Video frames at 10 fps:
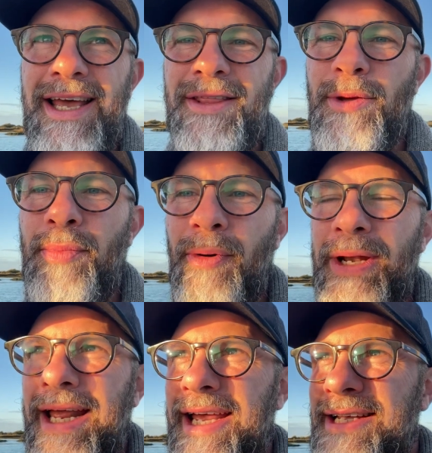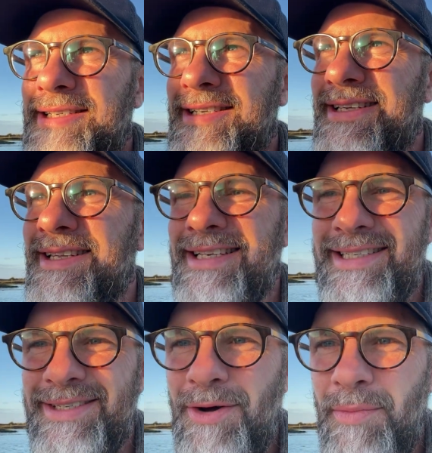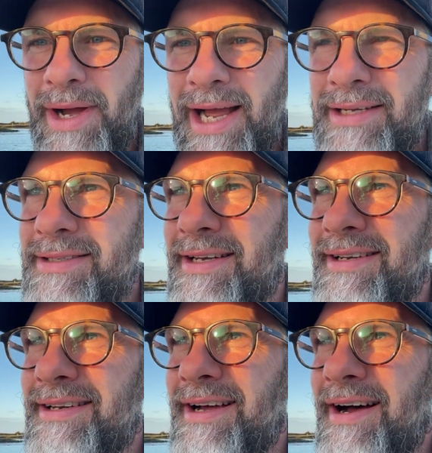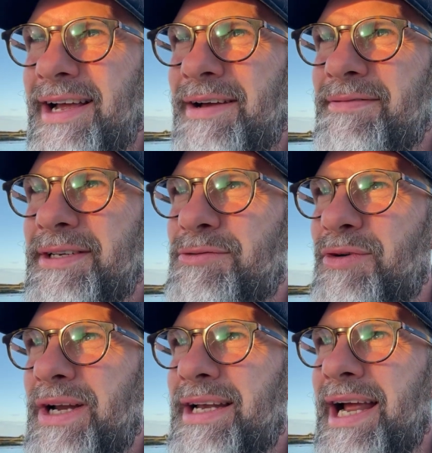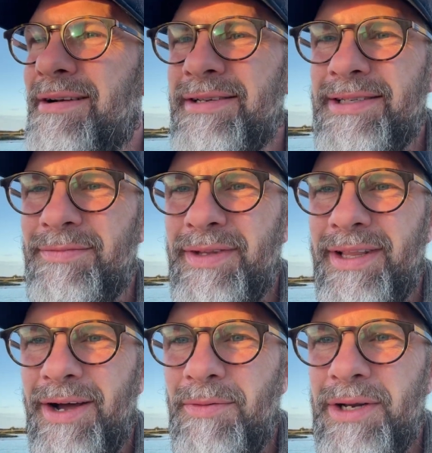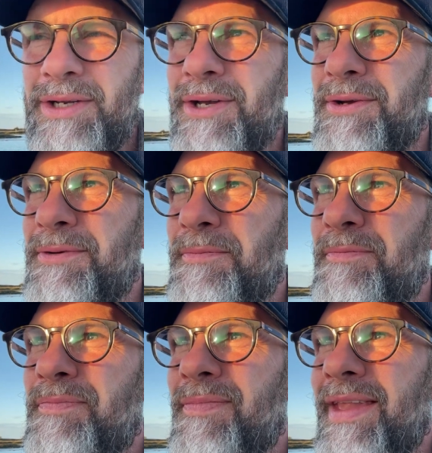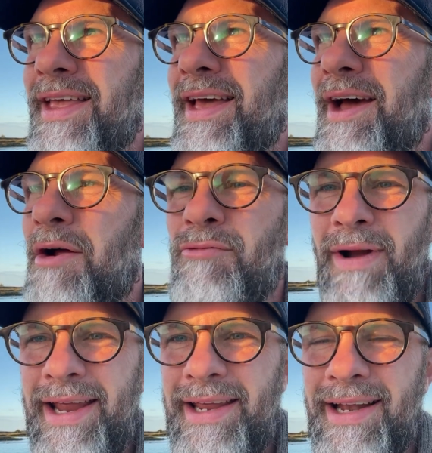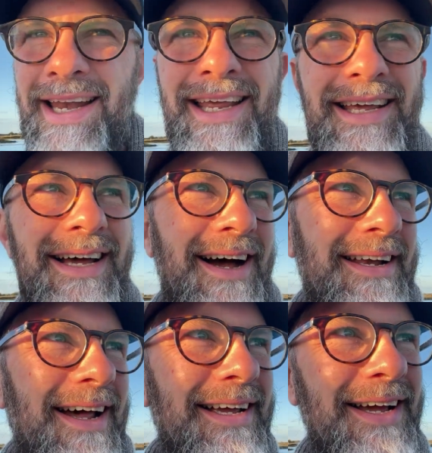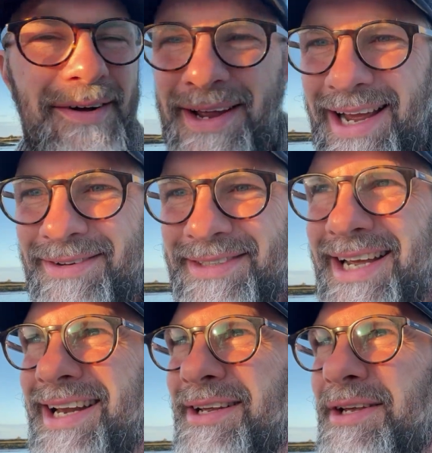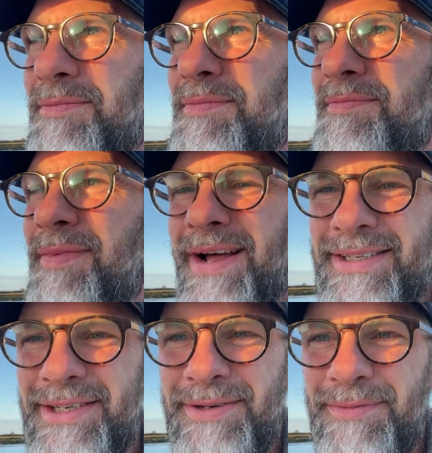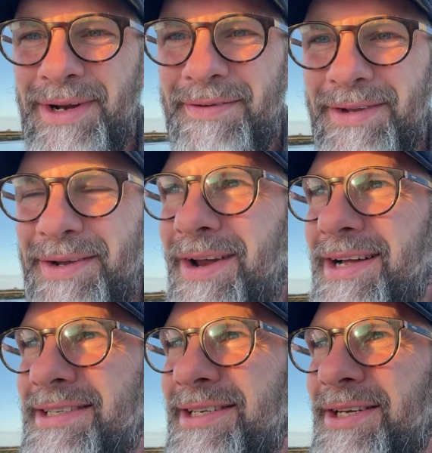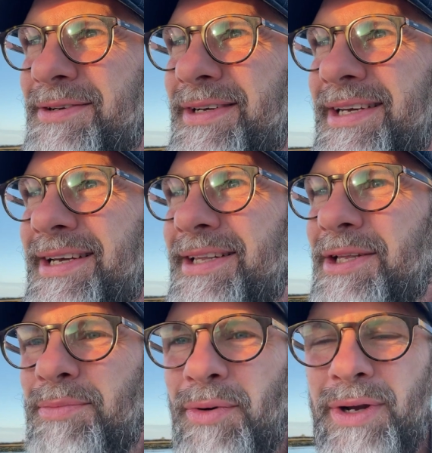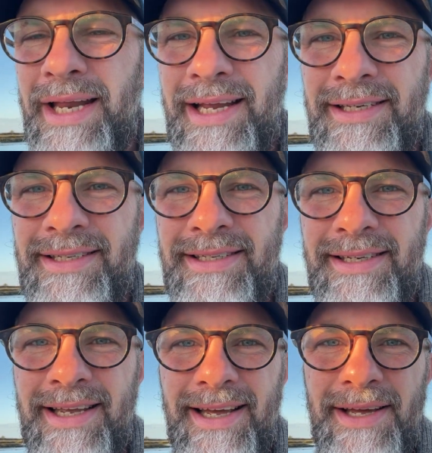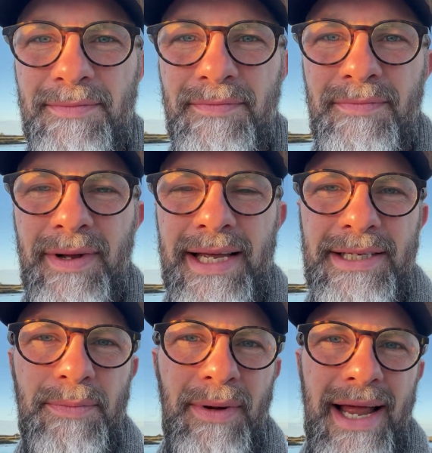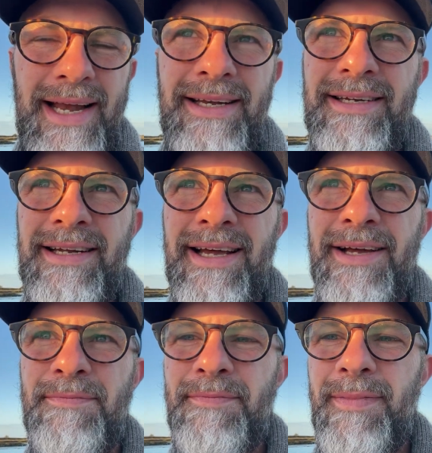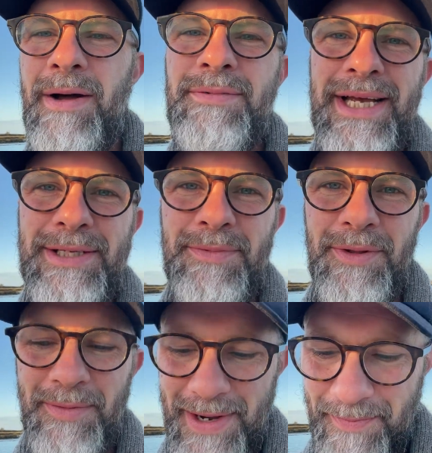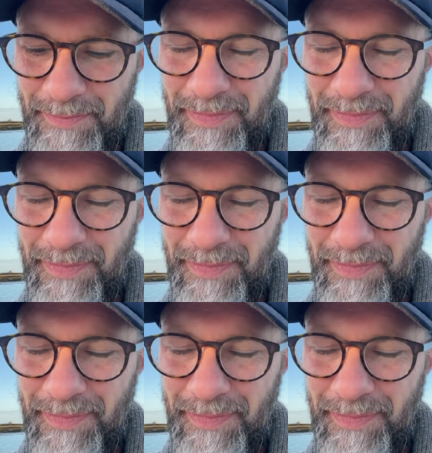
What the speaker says: The point is, this is not by accident. I have this written down as something that I want to do regularly. I like going out sailing. You like to do whatever you like to do. The point is, it's a plan. I'm Jess, by the way.